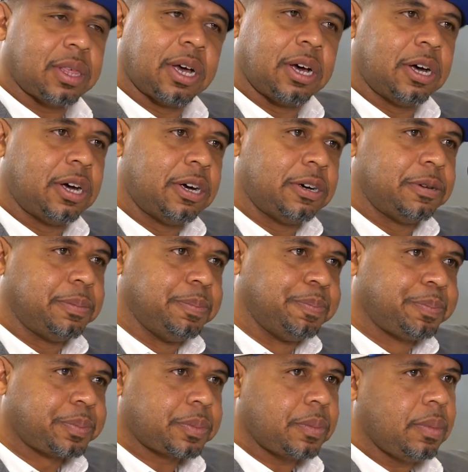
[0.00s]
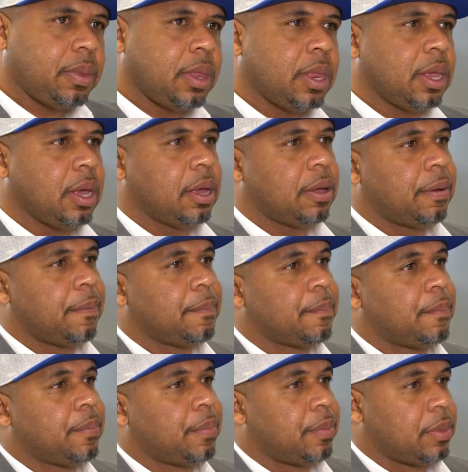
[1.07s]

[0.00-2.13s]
But we were dependent on them.